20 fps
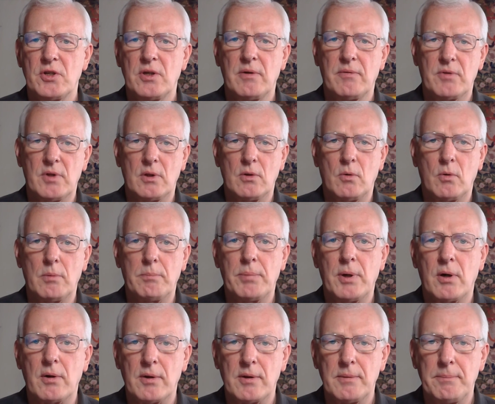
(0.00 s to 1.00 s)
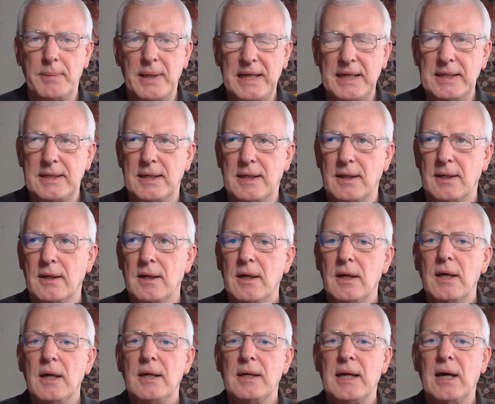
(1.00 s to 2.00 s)
of the lower part of the painting.
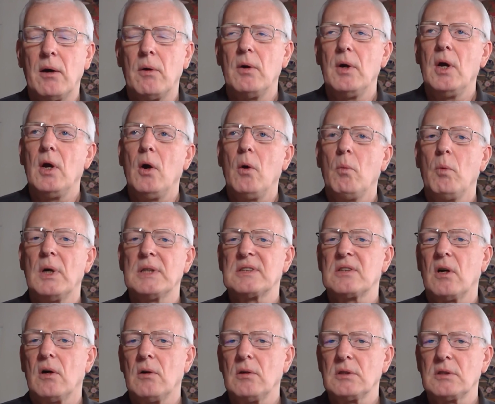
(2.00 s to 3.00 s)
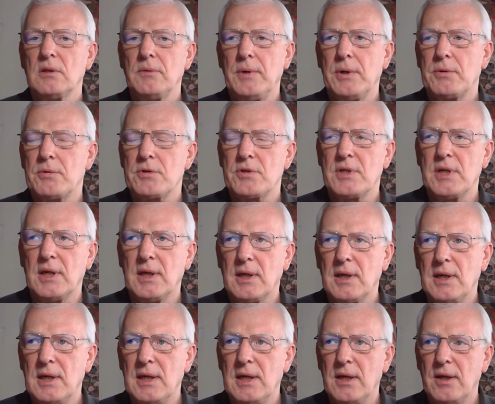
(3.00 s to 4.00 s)
Now, what's also interesting
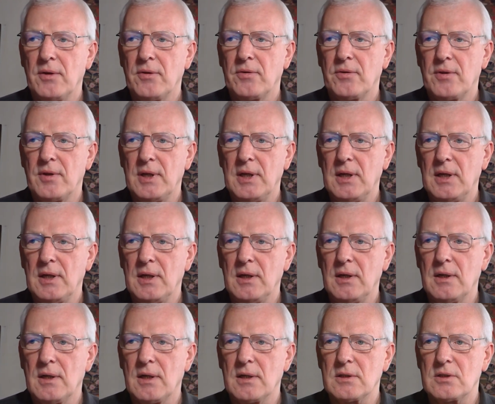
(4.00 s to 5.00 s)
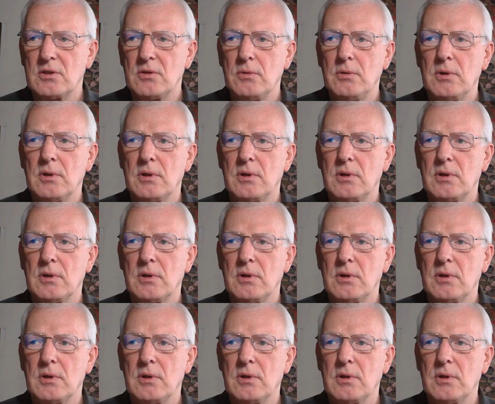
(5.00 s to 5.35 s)
is the student